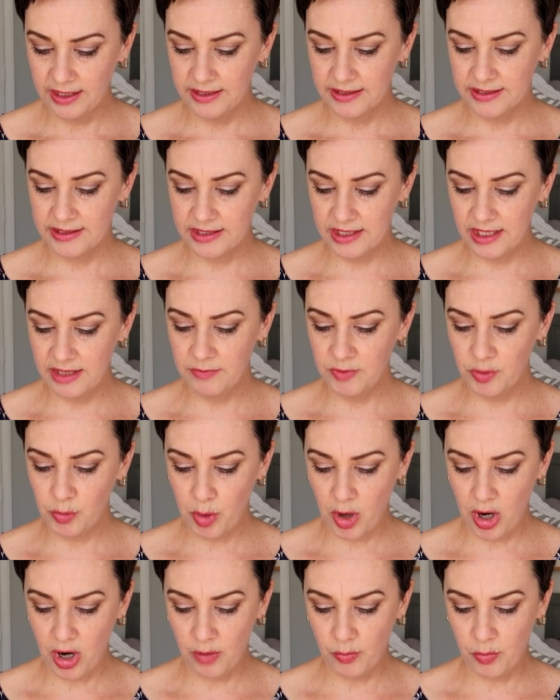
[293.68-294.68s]
steamed
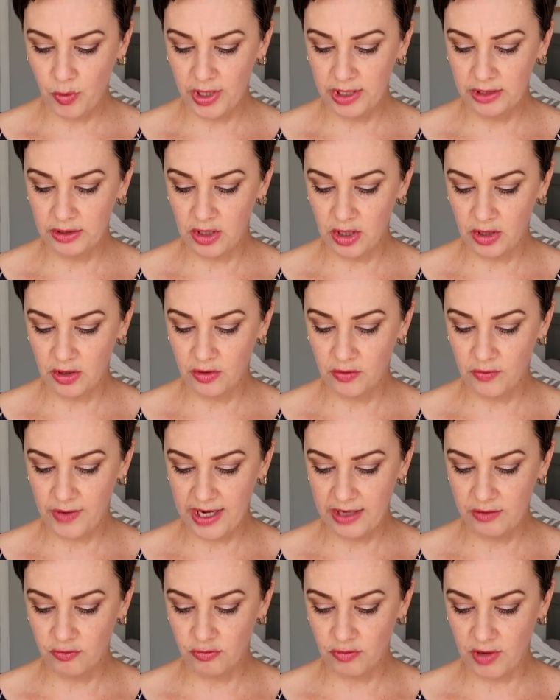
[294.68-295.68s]
parboil long
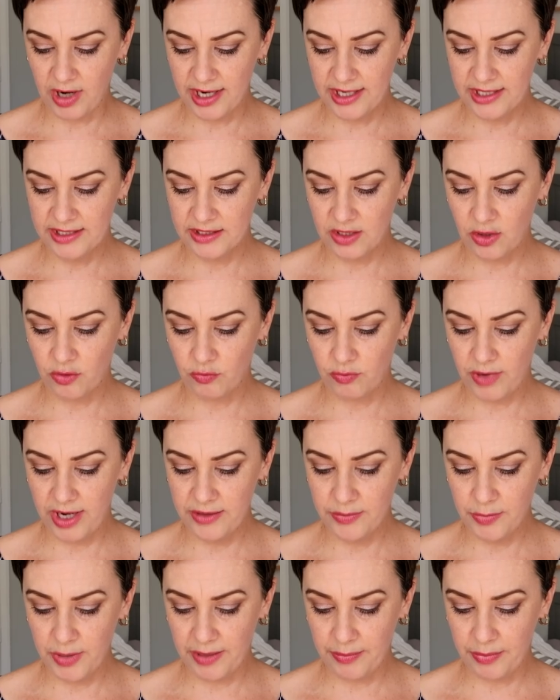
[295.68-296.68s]
grain rice,
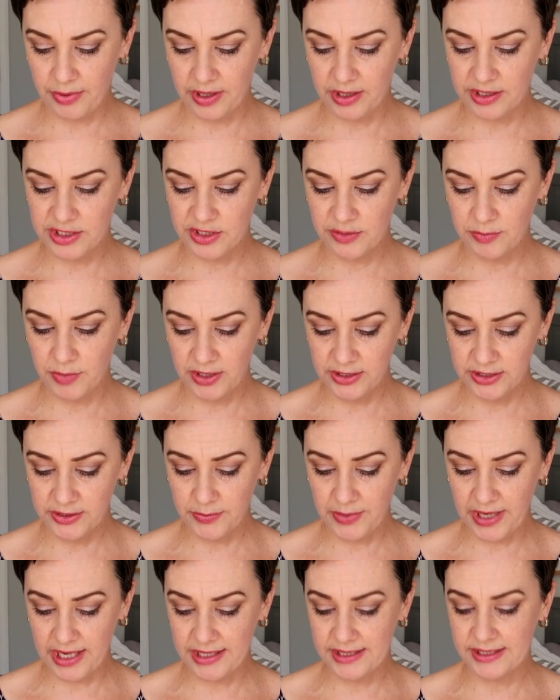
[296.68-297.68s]
red pepper, tomato
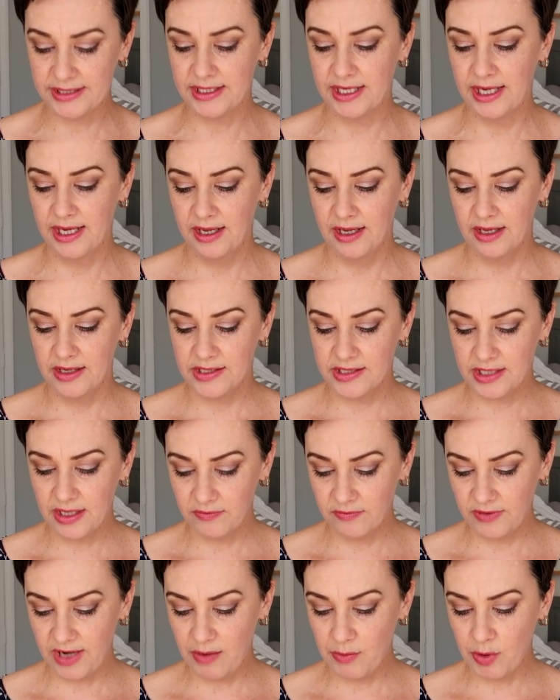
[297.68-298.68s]
paste,
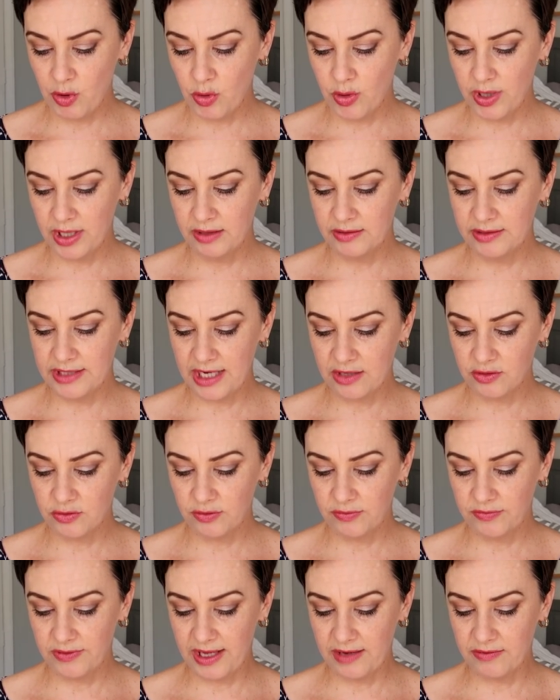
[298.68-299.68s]
sunflower oil,
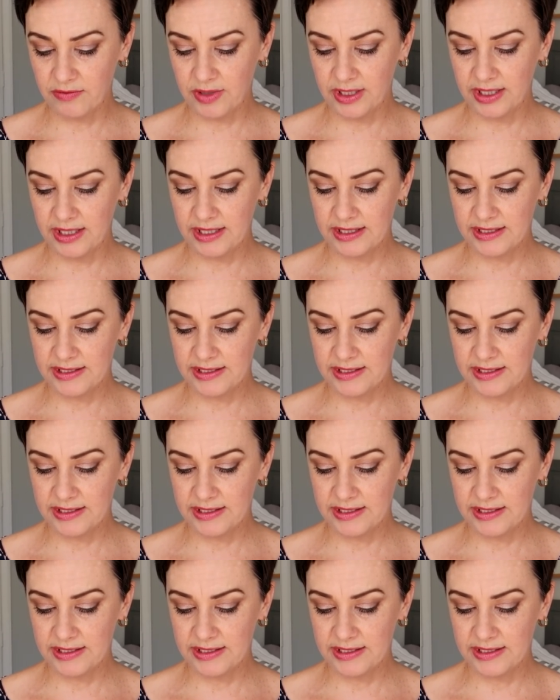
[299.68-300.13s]
natural flavoring,